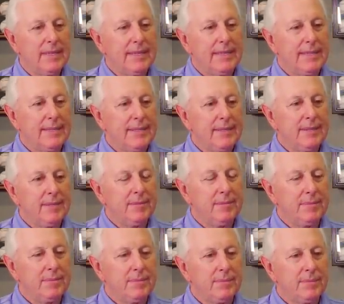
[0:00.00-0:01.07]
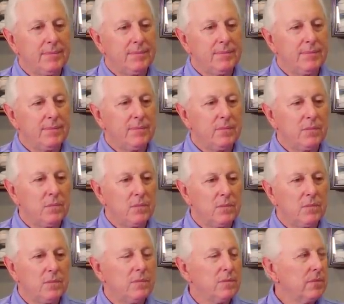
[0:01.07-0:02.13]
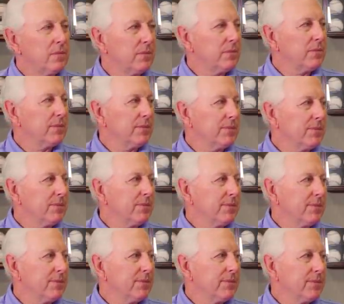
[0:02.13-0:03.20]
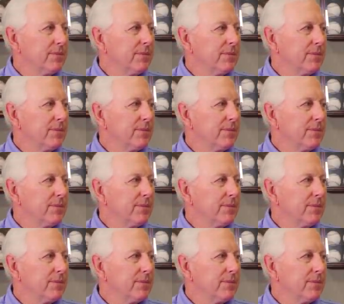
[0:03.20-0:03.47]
(not speaking)